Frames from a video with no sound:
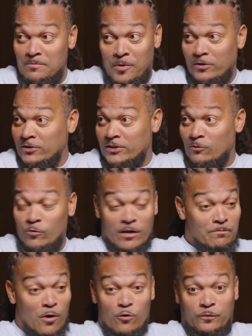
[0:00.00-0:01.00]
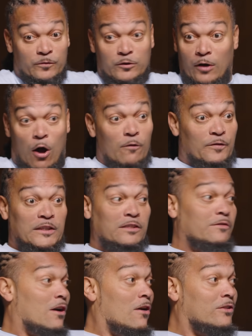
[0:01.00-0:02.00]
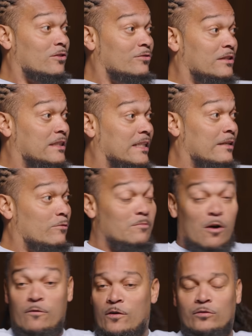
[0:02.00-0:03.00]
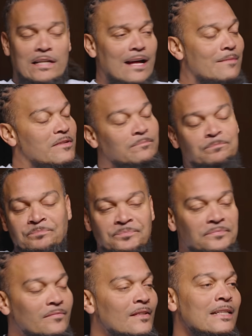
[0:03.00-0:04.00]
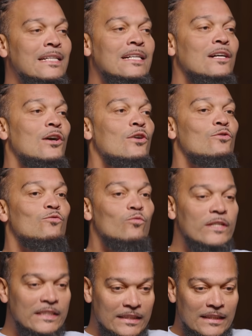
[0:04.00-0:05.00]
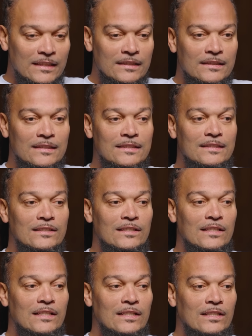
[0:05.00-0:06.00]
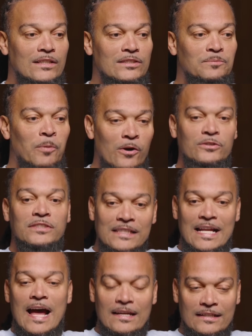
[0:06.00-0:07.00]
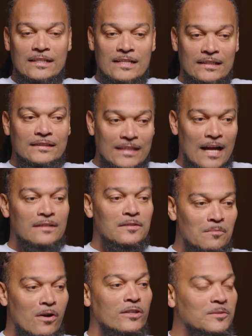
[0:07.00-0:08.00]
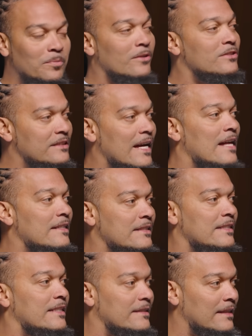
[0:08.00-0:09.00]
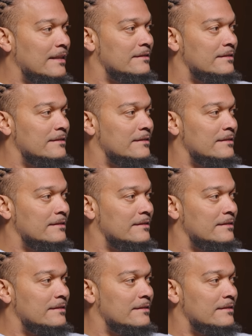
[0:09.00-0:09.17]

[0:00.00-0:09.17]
person. We're both offensive guards on this team. We both O-linemen. Richie personality and Jonathan Martin's personality didn't